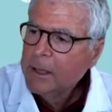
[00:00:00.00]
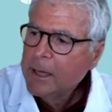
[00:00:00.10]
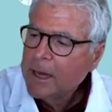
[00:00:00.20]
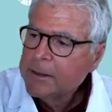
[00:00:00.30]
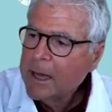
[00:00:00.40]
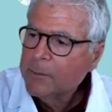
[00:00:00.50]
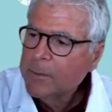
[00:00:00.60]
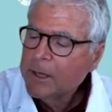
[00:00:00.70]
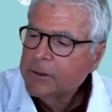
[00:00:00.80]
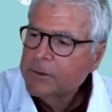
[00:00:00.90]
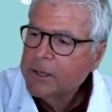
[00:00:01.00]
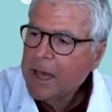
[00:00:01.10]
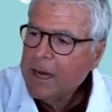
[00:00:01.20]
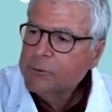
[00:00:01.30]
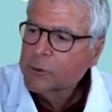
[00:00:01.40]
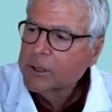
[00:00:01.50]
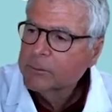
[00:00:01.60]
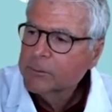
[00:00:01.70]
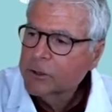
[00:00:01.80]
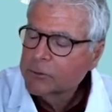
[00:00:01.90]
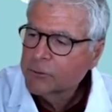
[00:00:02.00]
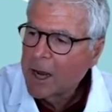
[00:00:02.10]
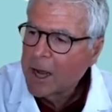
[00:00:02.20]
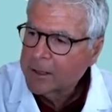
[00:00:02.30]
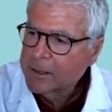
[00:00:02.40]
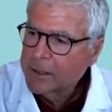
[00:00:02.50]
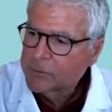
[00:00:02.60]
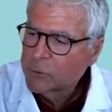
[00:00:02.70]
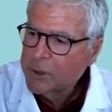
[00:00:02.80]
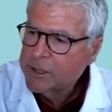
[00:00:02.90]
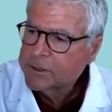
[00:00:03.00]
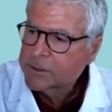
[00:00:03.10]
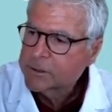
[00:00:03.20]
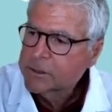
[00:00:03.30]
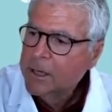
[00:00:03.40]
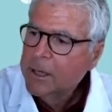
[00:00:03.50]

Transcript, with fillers: and that makes the atrium contract, it squeezes.